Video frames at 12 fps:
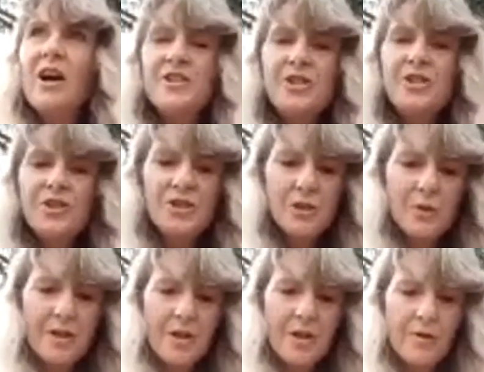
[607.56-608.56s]
do to
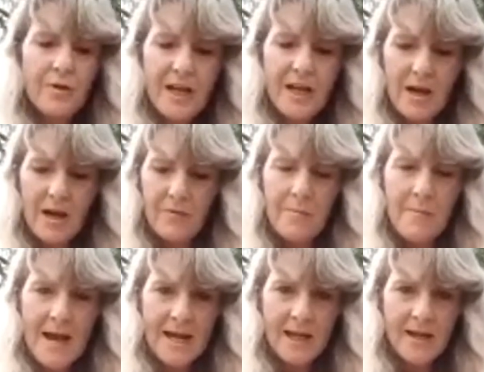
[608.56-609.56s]
a degree. I
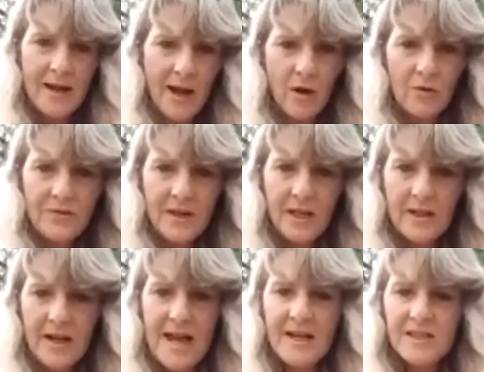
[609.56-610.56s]
remain healthy
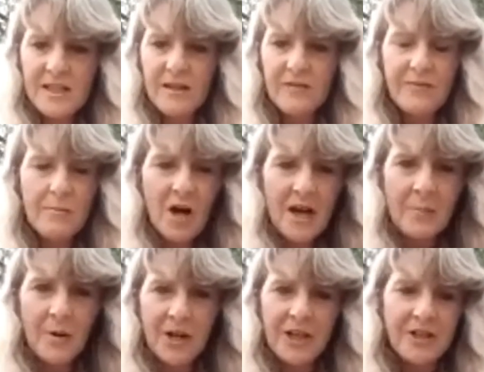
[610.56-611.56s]
and active, mind,
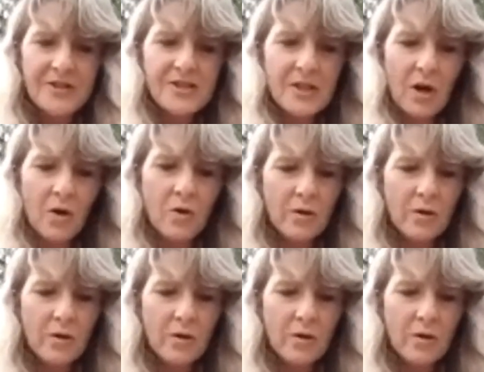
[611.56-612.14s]
body, and soul.